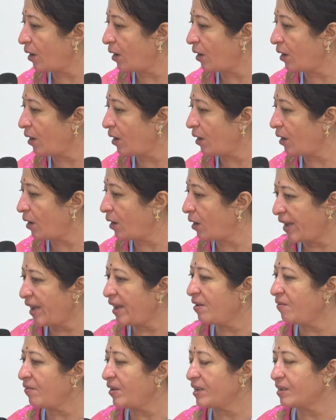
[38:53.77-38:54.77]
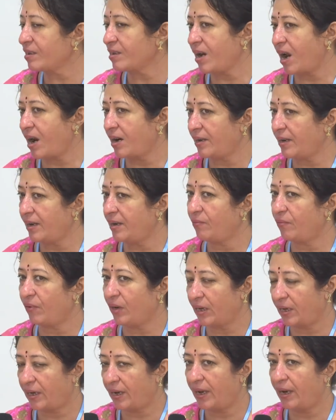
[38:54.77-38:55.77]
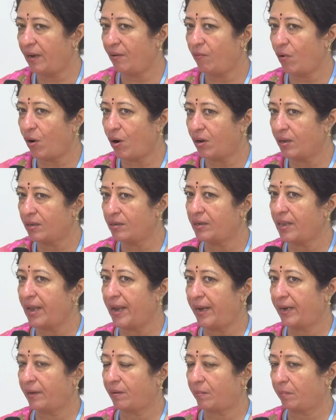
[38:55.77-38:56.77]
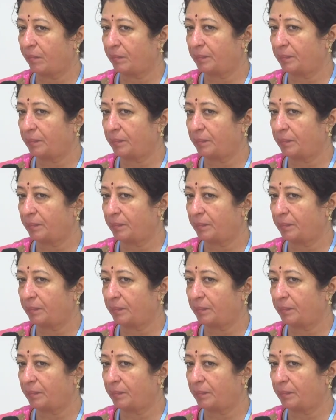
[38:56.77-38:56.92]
So the way we started working was that